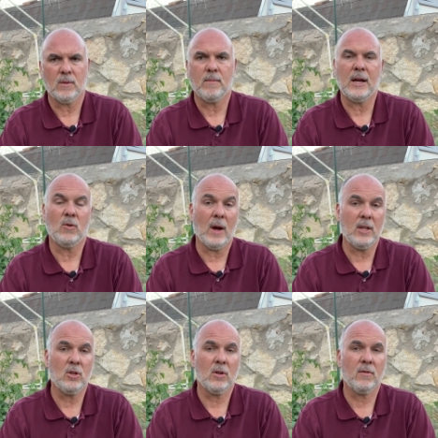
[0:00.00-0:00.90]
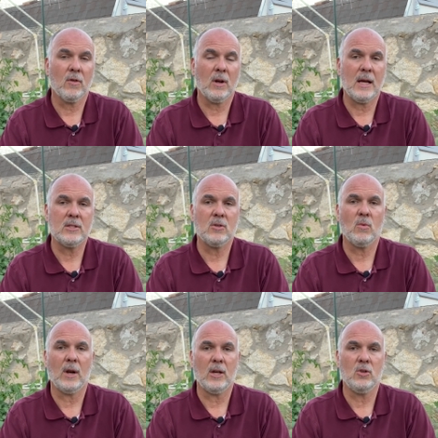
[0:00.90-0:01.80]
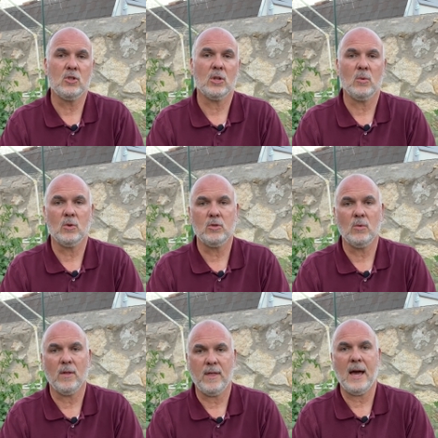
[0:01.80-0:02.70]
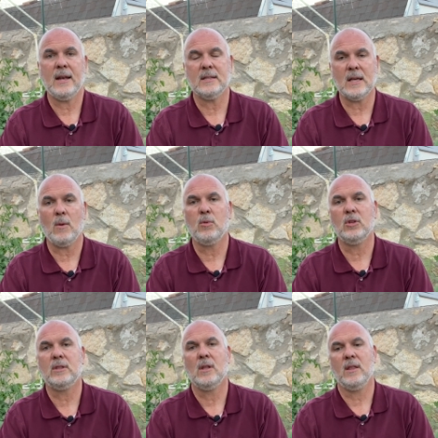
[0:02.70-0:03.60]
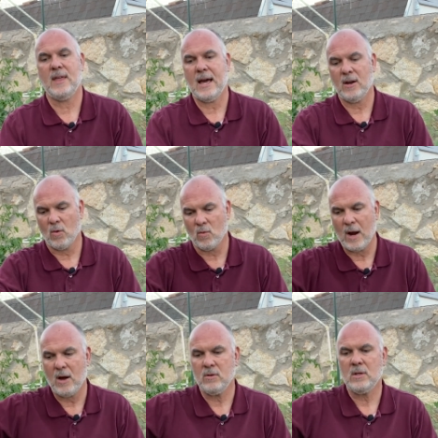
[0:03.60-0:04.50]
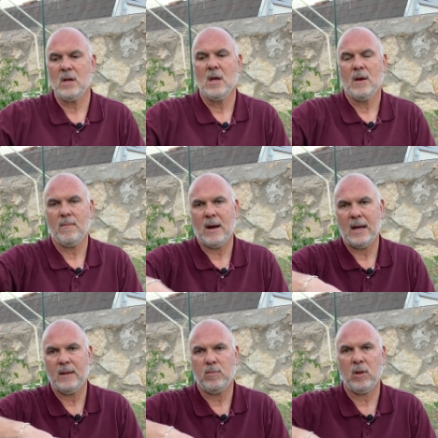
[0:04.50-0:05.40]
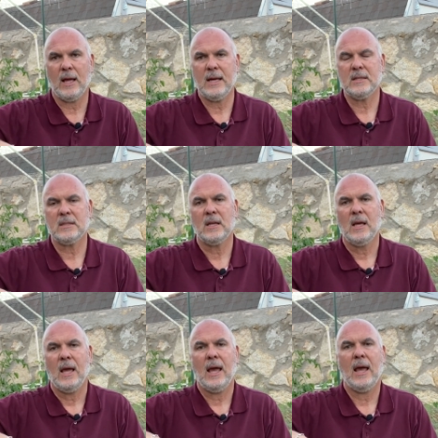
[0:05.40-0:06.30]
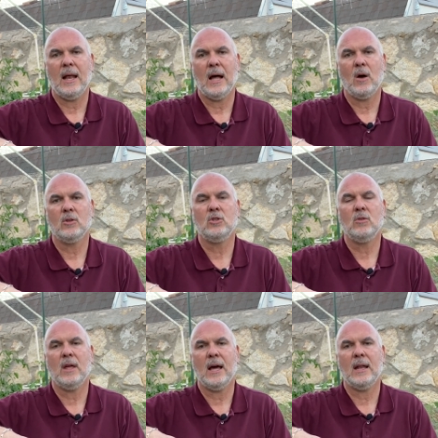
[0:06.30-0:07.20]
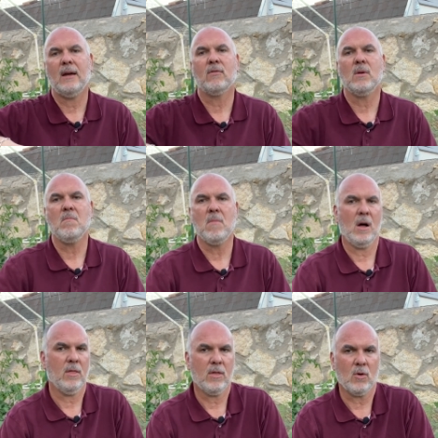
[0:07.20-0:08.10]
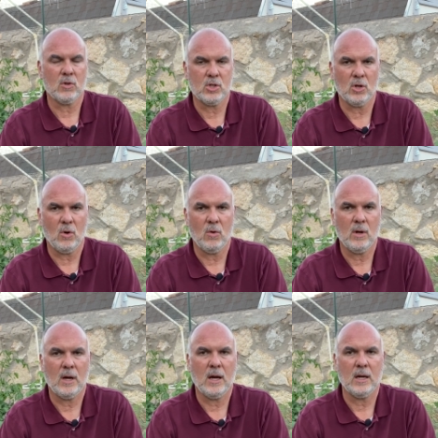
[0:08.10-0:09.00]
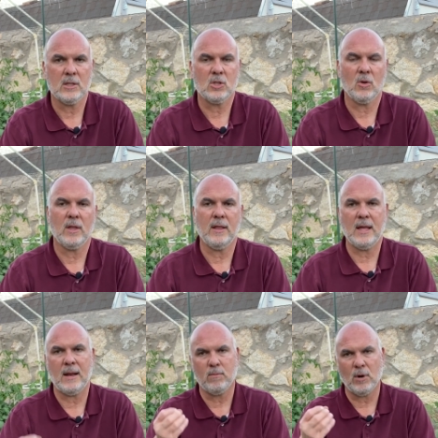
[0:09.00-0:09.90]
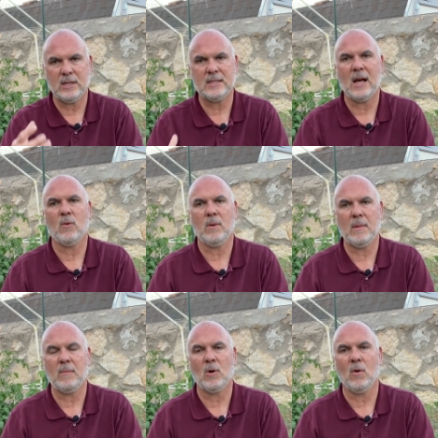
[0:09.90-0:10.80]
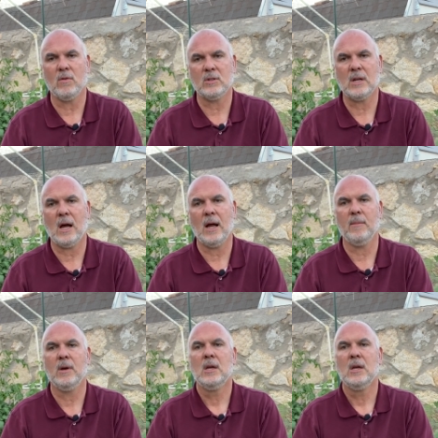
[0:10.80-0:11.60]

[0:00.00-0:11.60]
My granular fertilizer, what I usually will do with that is I'll put that around my plant and I'll do that every month or so. Uh, so then that breaks down, remember, over time.